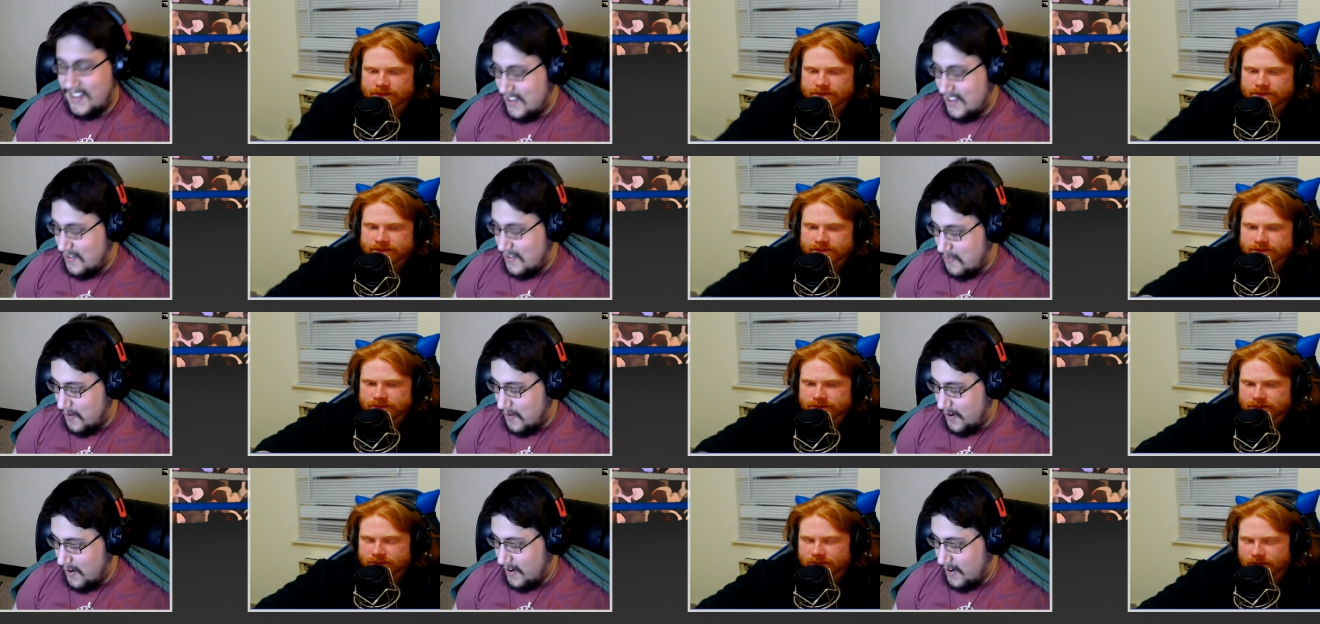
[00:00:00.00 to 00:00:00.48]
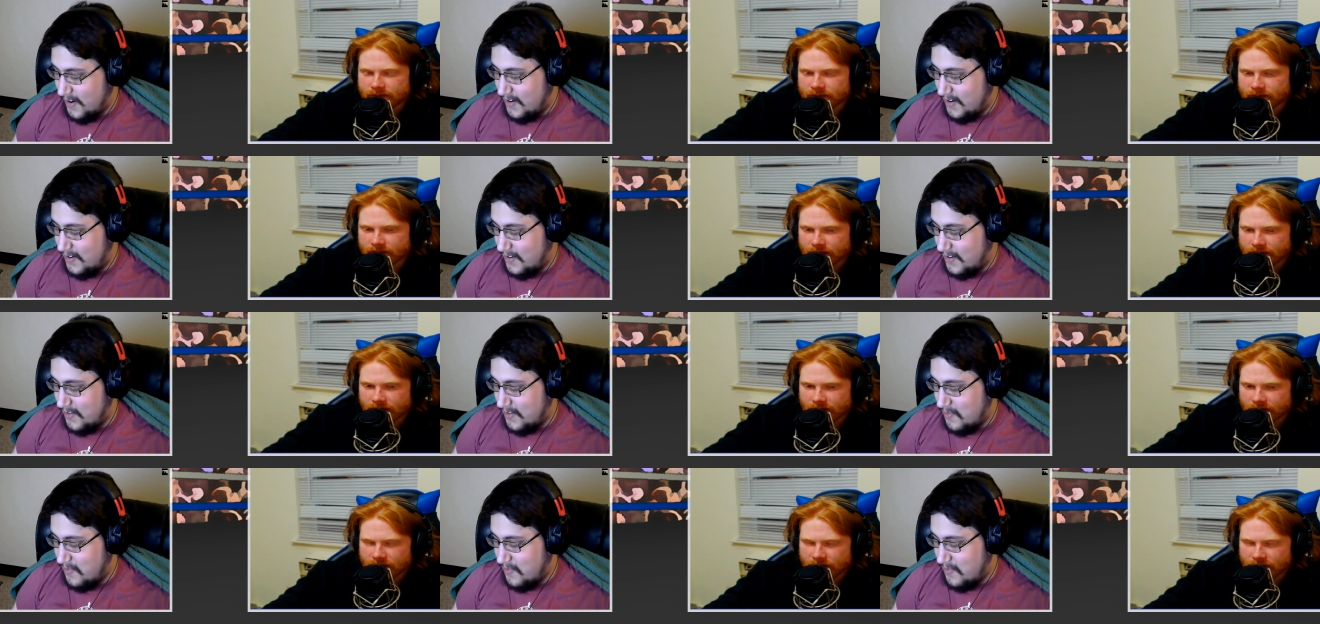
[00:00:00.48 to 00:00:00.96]
Speaker 1: Where
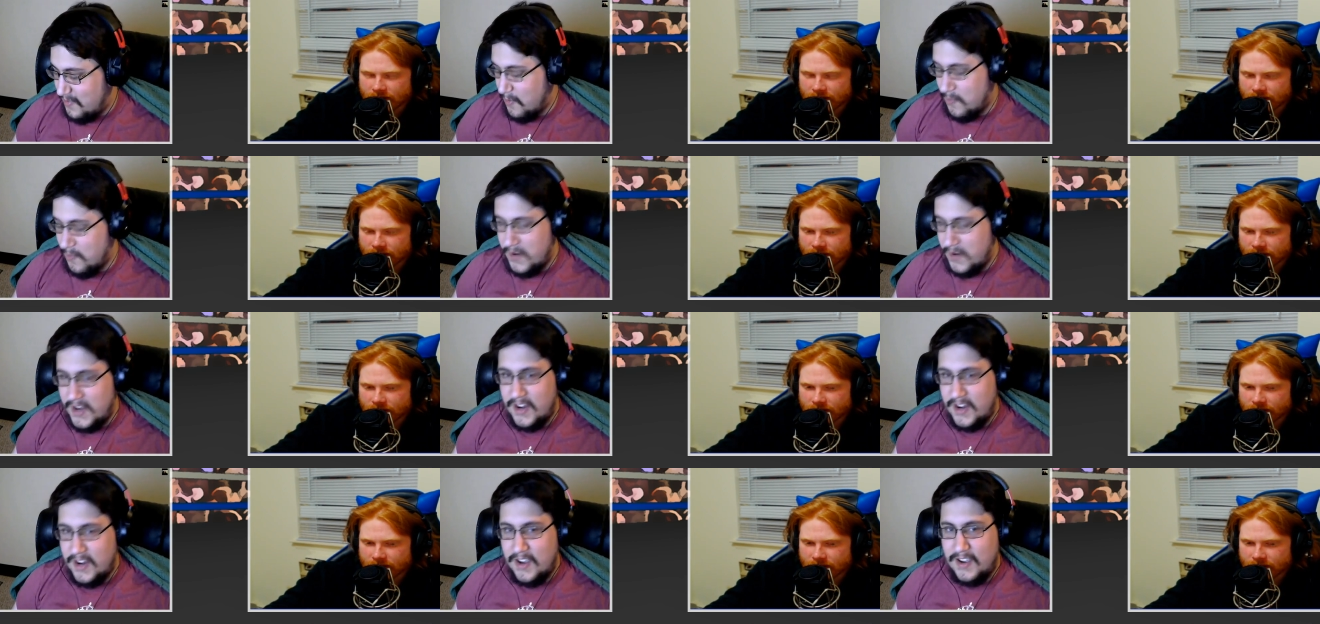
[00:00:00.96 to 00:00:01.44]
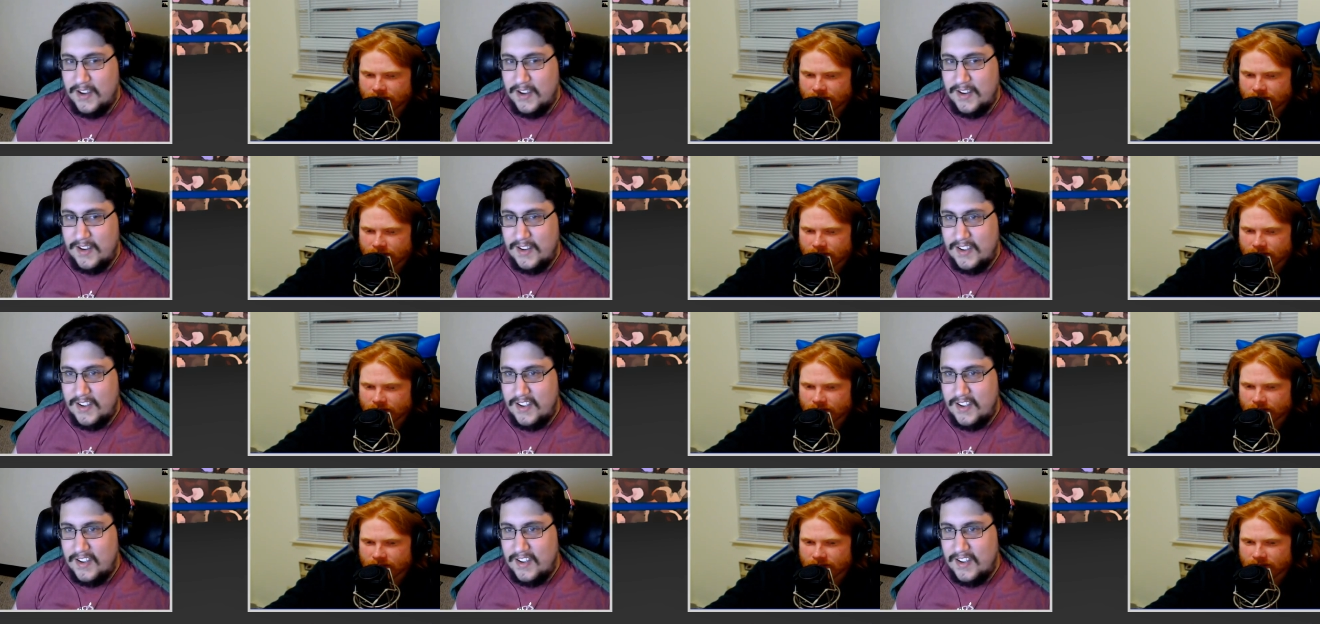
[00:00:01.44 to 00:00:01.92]
where Rita?
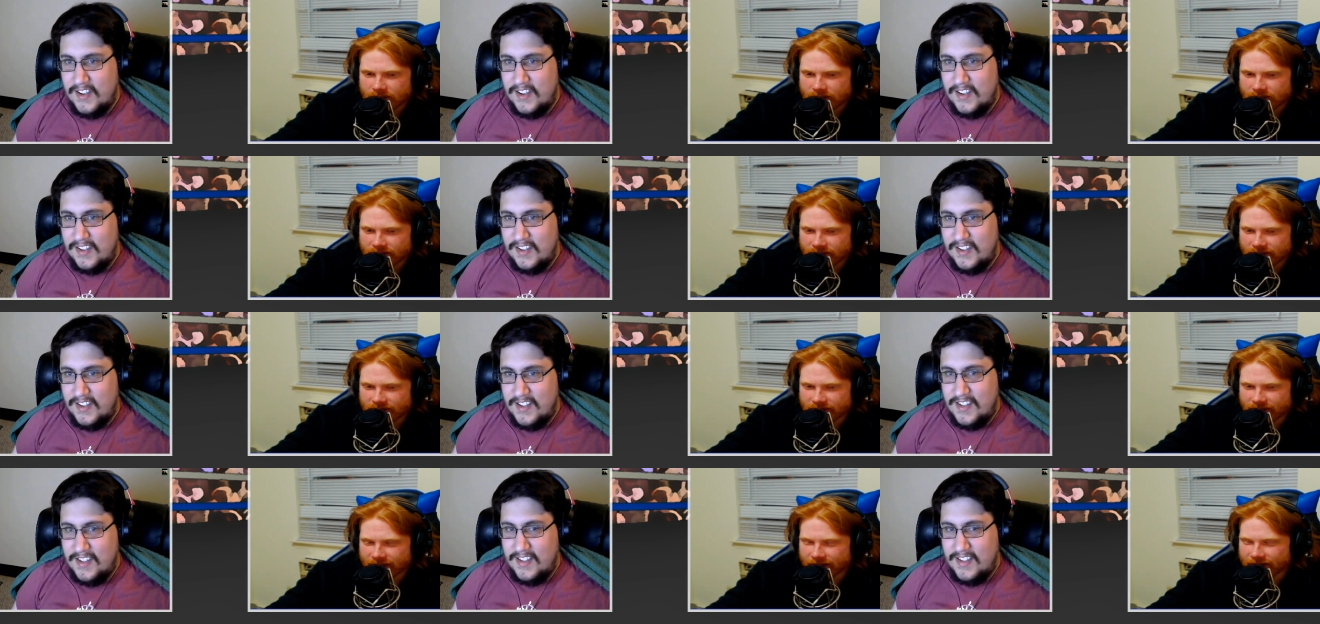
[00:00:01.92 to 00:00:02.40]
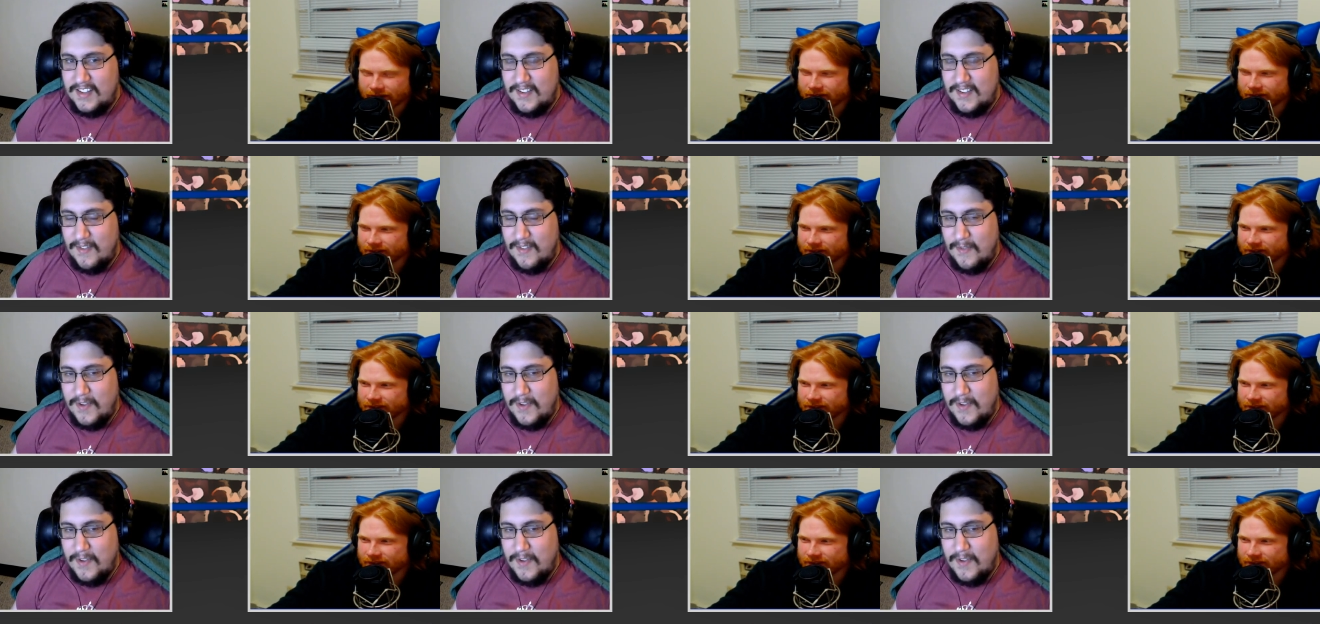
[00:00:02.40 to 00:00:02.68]
Yeah.